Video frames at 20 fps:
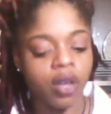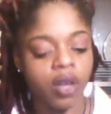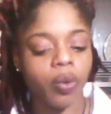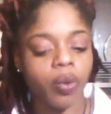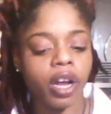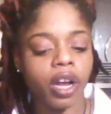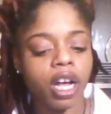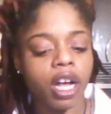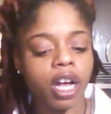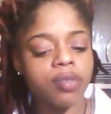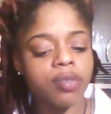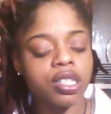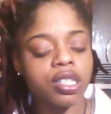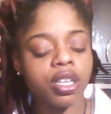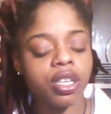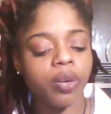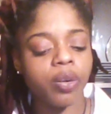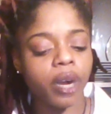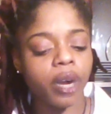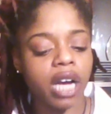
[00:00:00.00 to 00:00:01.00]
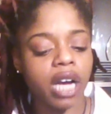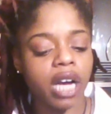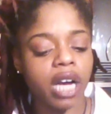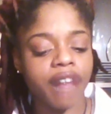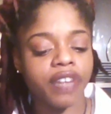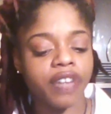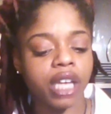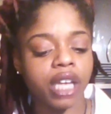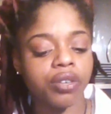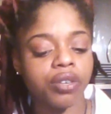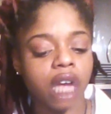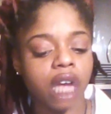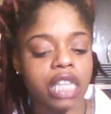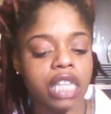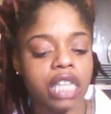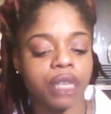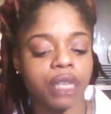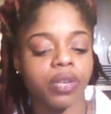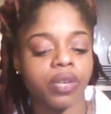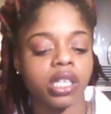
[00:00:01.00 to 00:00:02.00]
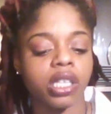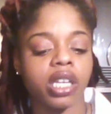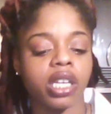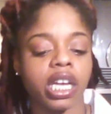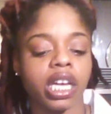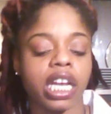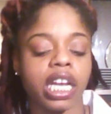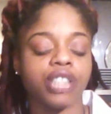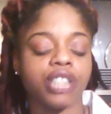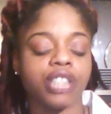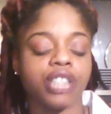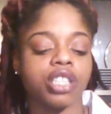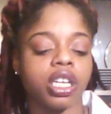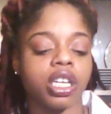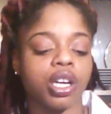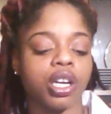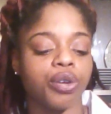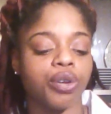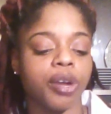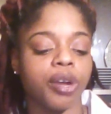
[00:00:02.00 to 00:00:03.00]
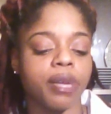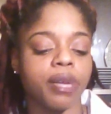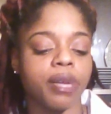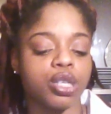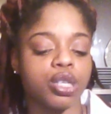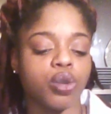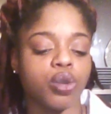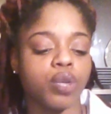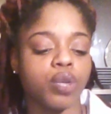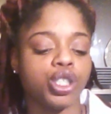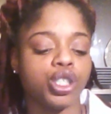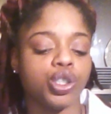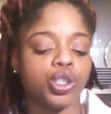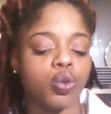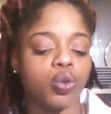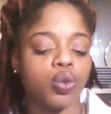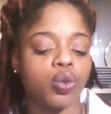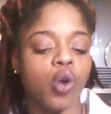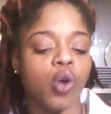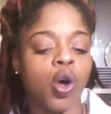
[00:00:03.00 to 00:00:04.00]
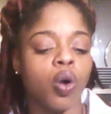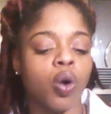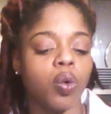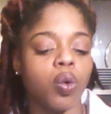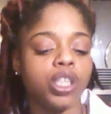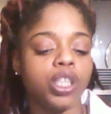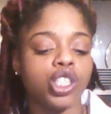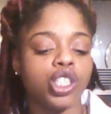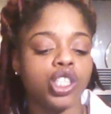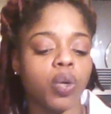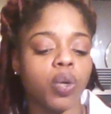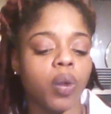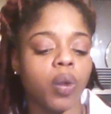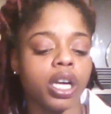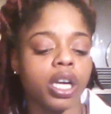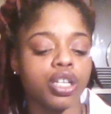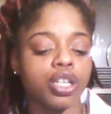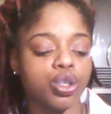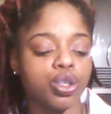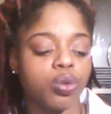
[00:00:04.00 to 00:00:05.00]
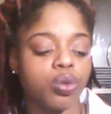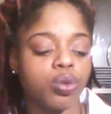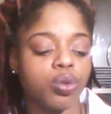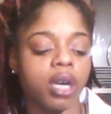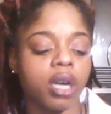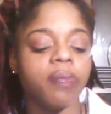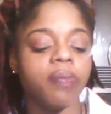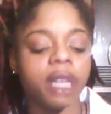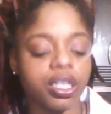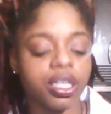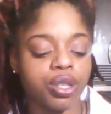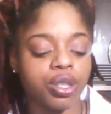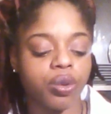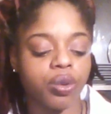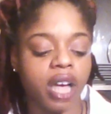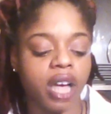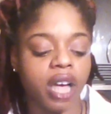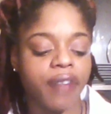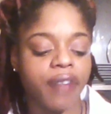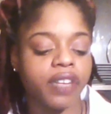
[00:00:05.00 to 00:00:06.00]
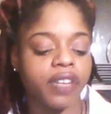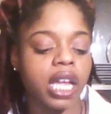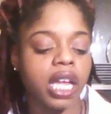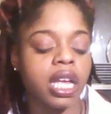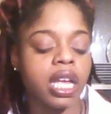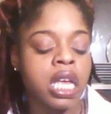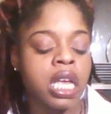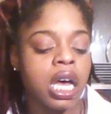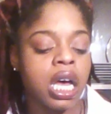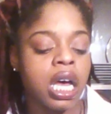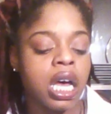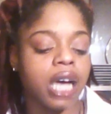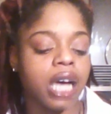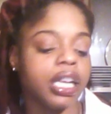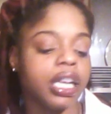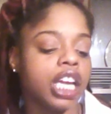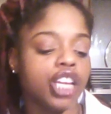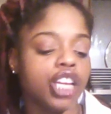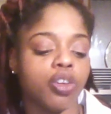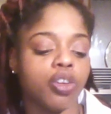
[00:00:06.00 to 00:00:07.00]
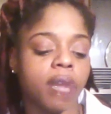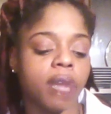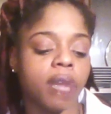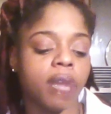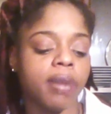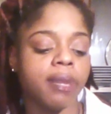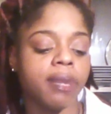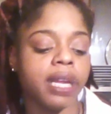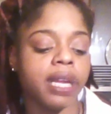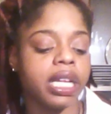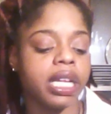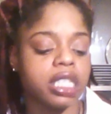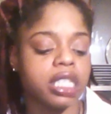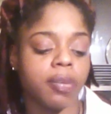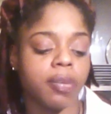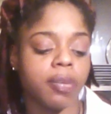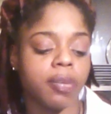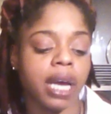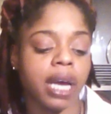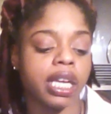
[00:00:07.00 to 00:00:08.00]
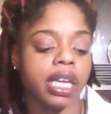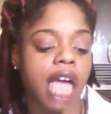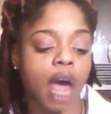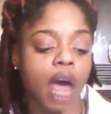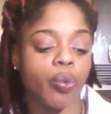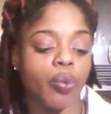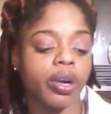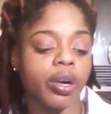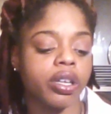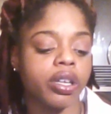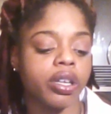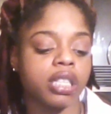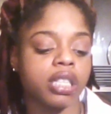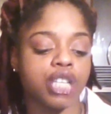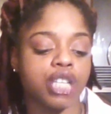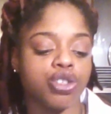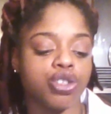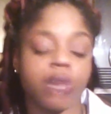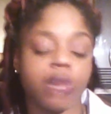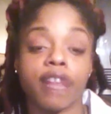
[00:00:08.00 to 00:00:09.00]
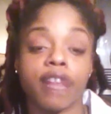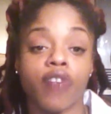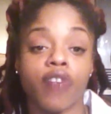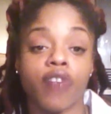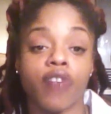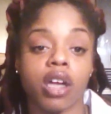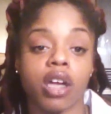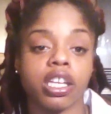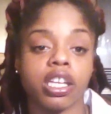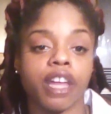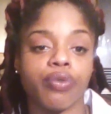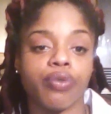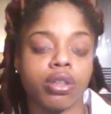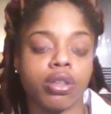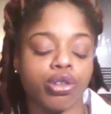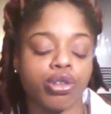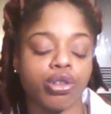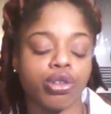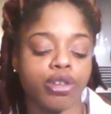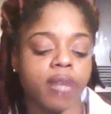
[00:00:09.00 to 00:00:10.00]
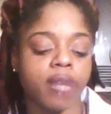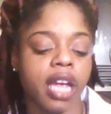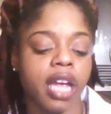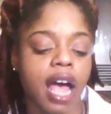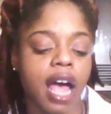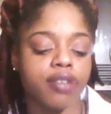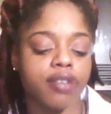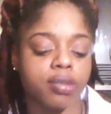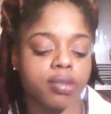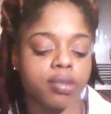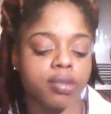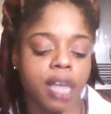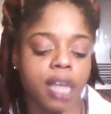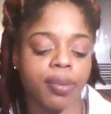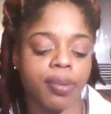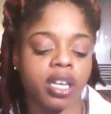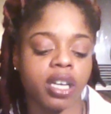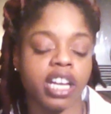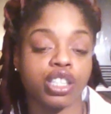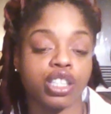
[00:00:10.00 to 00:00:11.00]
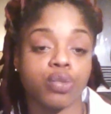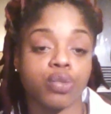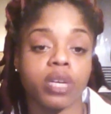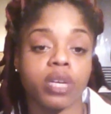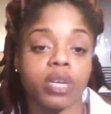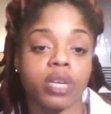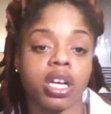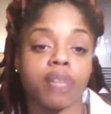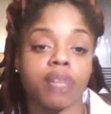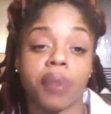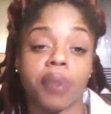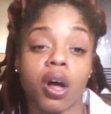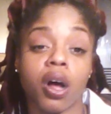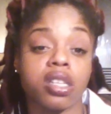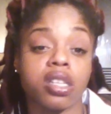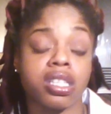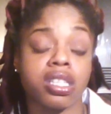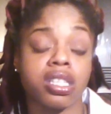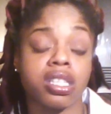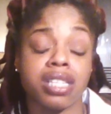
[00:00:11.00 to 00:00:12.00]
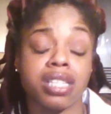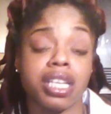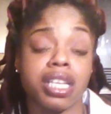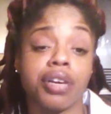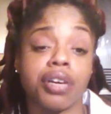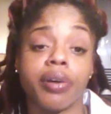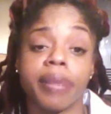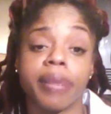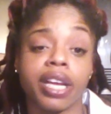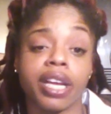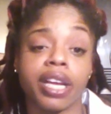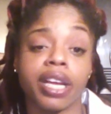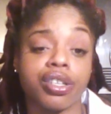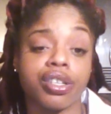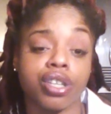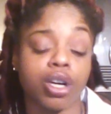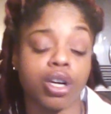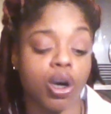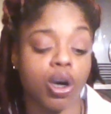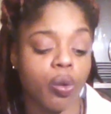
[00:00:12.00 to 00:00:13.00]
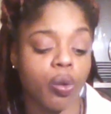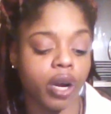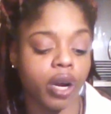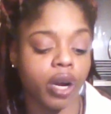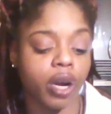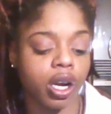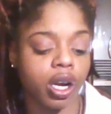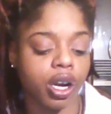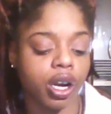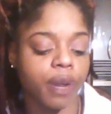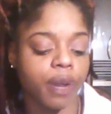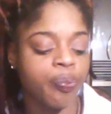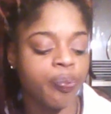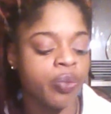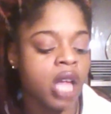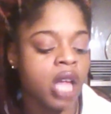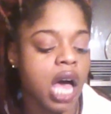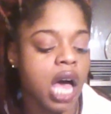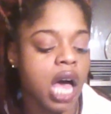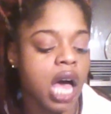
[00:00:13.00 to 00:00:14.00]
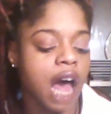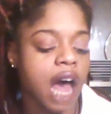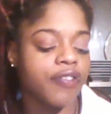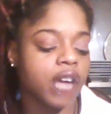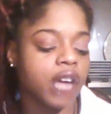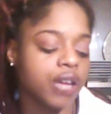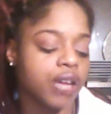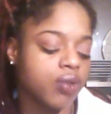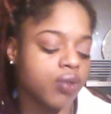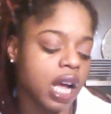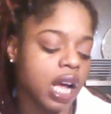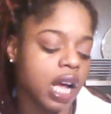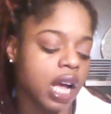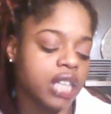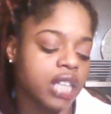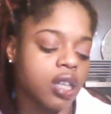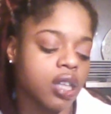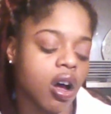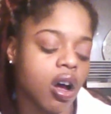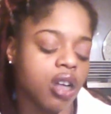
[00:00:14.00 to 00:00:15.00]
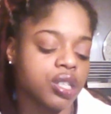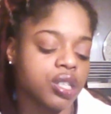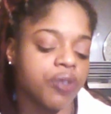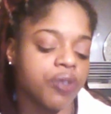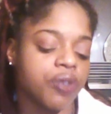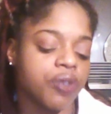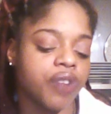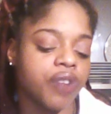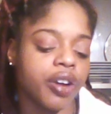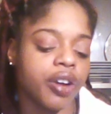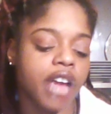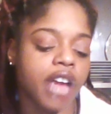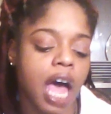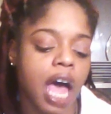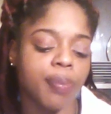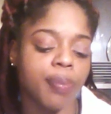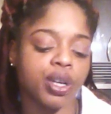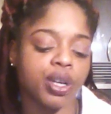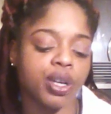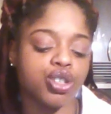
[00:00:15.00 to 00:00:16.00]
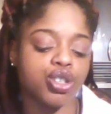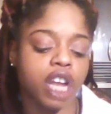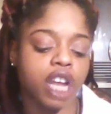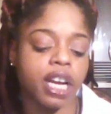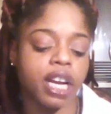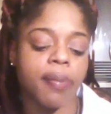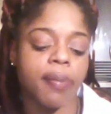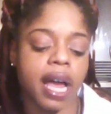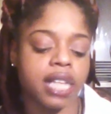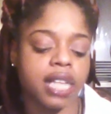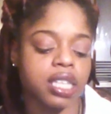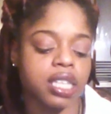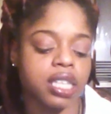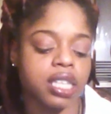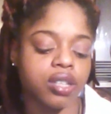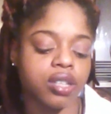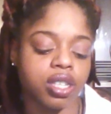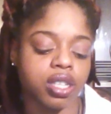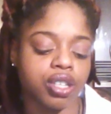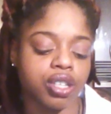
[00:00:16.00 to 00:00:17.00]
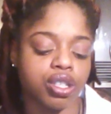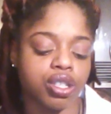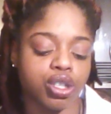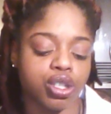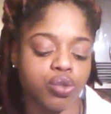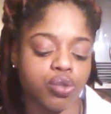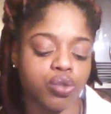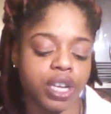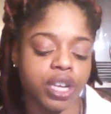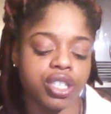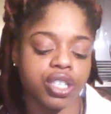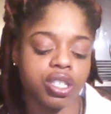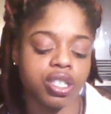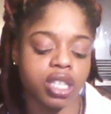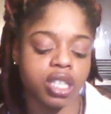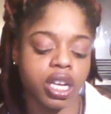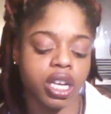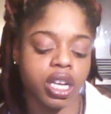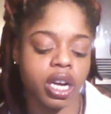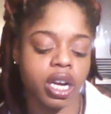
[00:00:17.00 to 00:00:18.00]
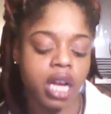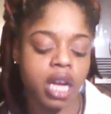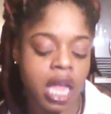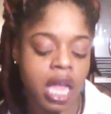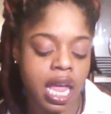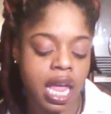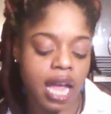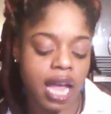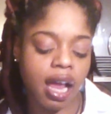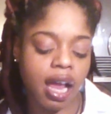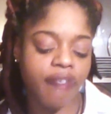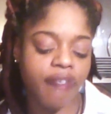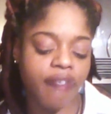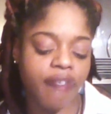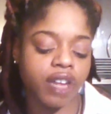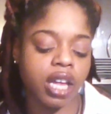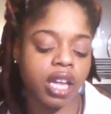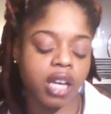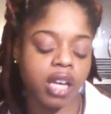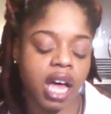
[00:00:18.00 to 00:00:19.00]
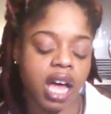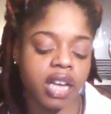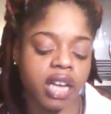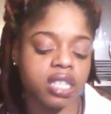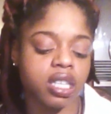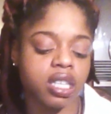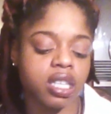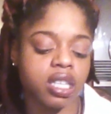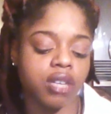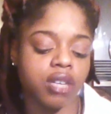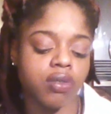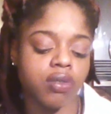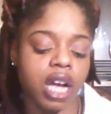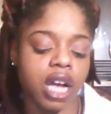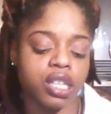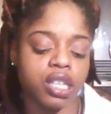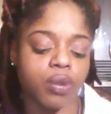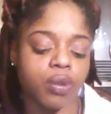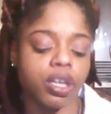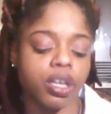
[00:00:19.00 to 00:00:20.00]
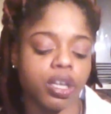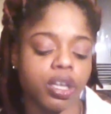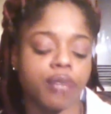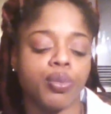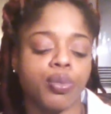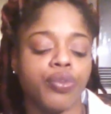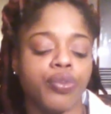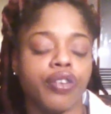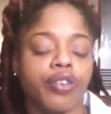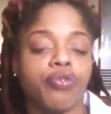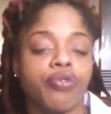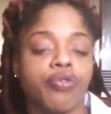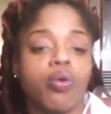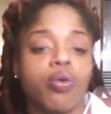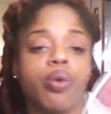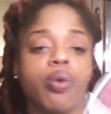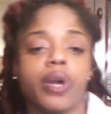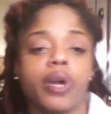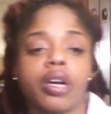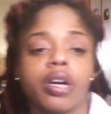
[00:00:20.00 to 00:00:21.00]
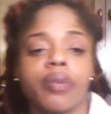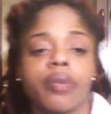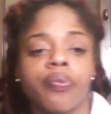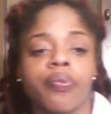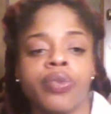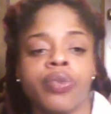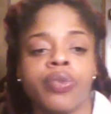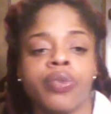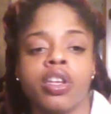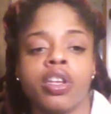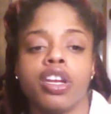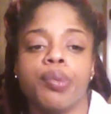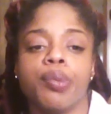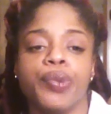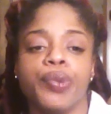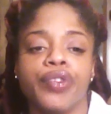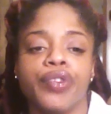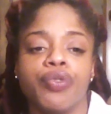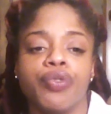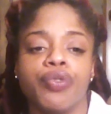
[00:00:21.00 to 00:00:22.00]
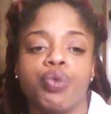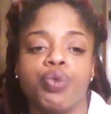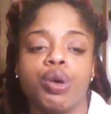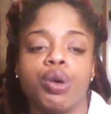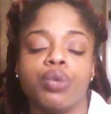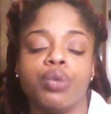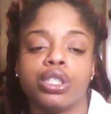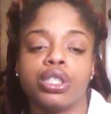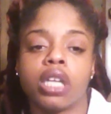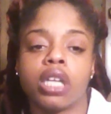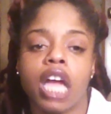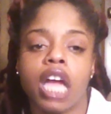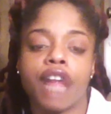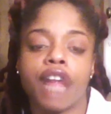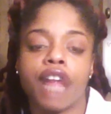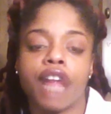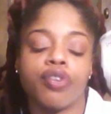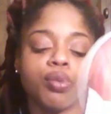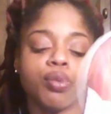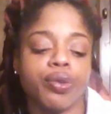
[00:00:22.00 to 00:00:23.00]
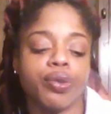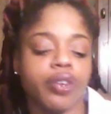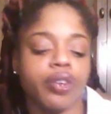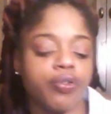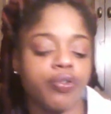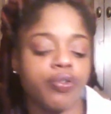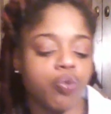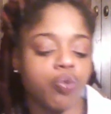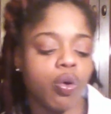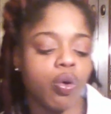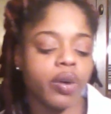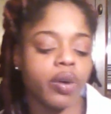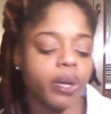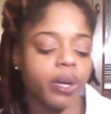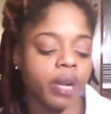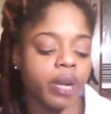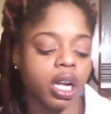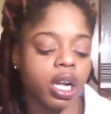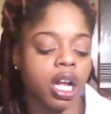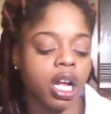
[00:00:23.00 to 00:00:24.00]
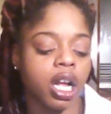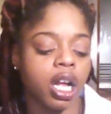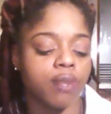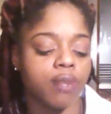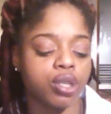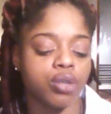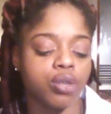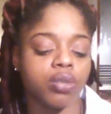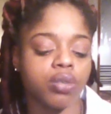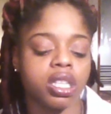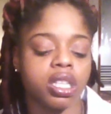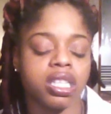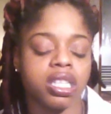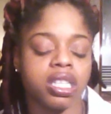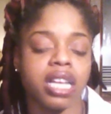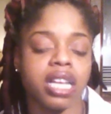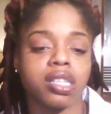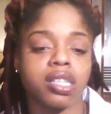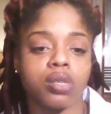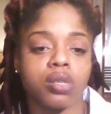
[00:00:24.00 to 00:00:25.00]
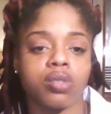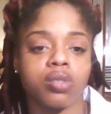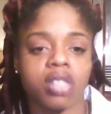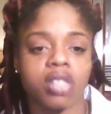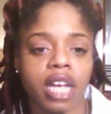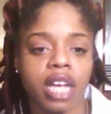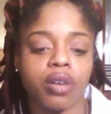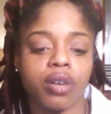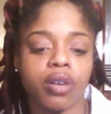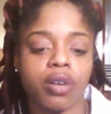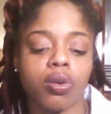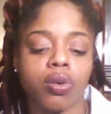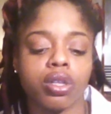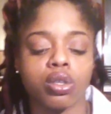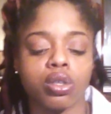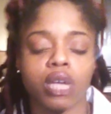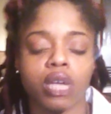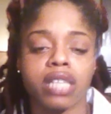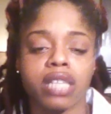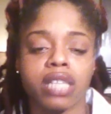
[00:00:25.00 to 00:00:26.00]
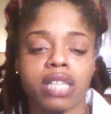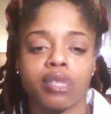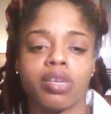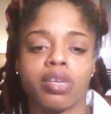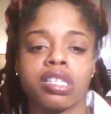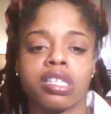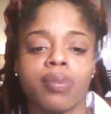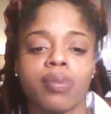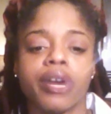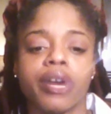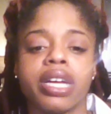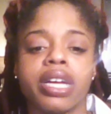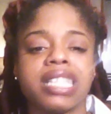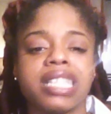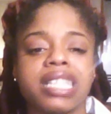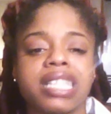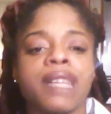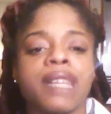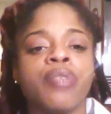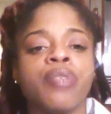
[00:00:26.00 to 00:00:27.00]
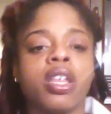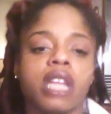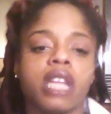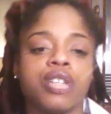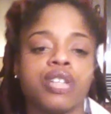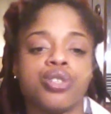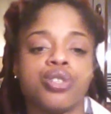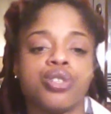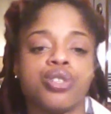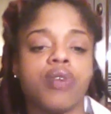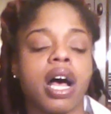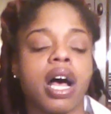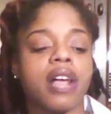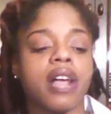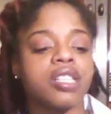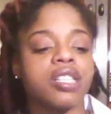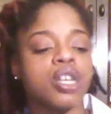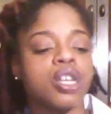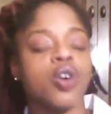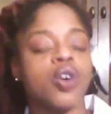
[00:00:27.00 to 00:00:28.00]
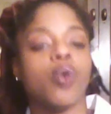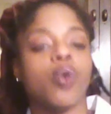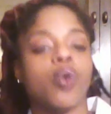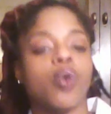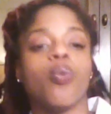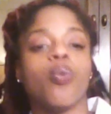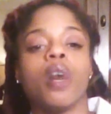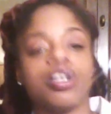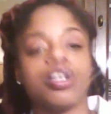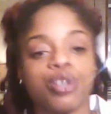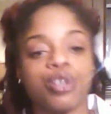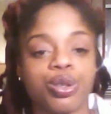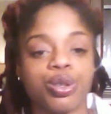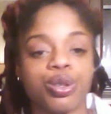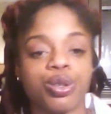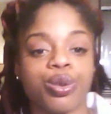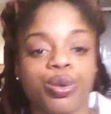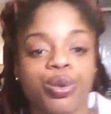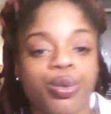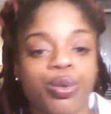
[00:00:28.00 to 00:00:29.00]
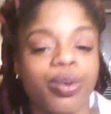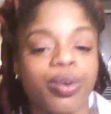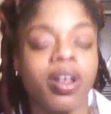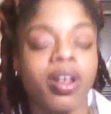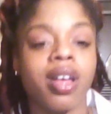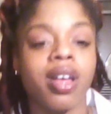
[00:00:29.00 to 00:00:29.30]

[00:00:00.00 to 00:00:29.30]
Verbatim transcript: when it comes to your work, I feel like you guys are really looking at your agreements or what you what you're wanting to commit to. And I feel like again, you may be meeting somebody at work that you may fall in love with, or you may have some type of connection with a boss, a C E O, manager, coworker. I feel like you guys are also very happy. You're trying to balance out certain situations here. And I feel like, honestly, you guys are really moving forward. You're moving forward with your life, or moving forward when it comes to this next new cycle, or this next new experience that you guys want to